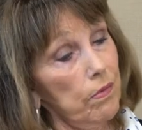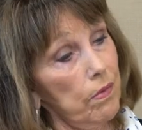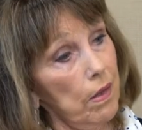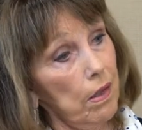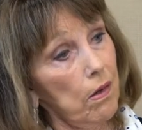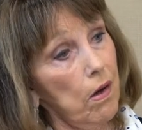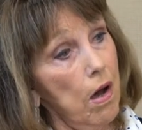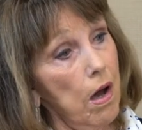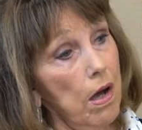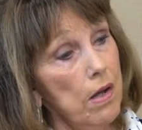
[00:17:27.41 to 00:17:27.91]
the
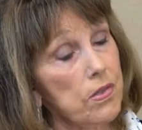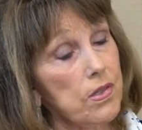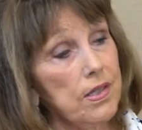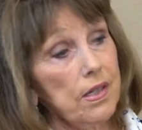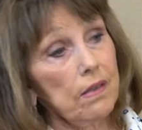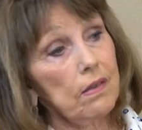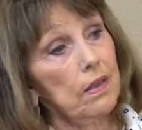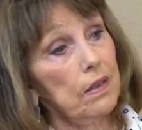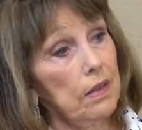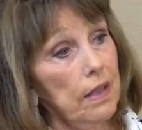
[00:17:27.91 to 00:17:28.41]
cost
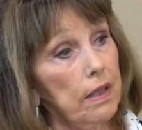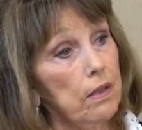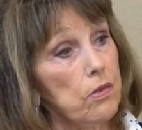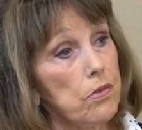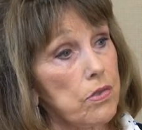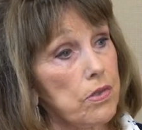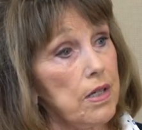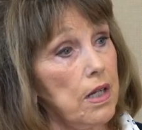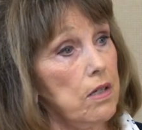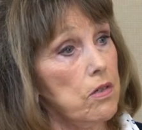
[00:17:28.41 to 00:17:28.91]
at the later
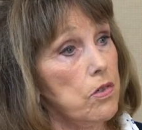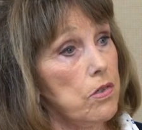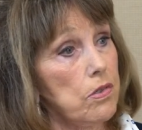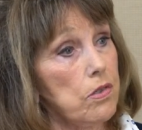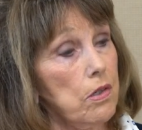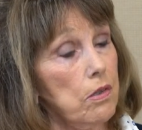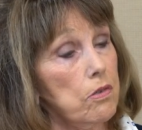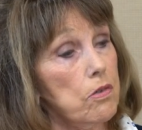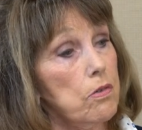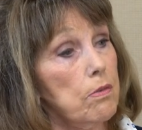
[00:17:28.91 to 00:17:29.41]
stages
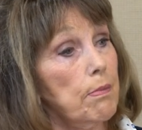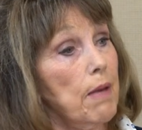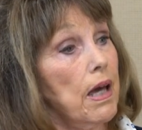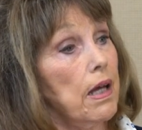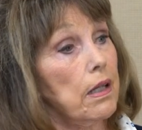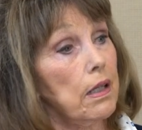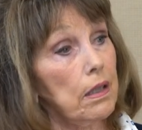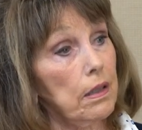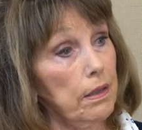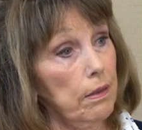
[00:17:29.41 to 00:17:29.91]
are
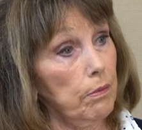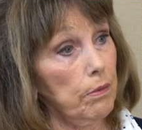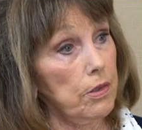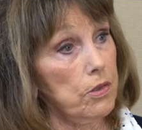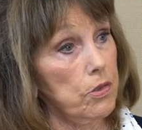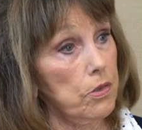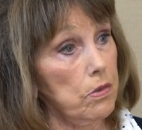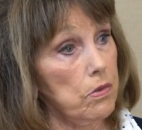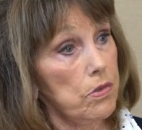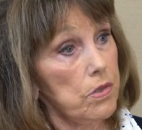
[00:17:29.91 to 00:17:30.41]
dramatically
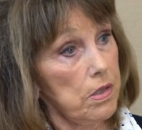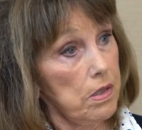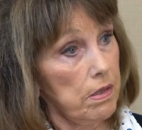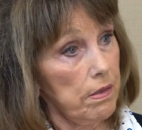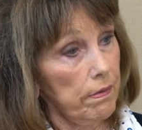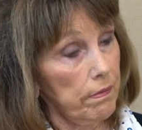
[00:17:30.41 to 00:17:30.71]
reduced.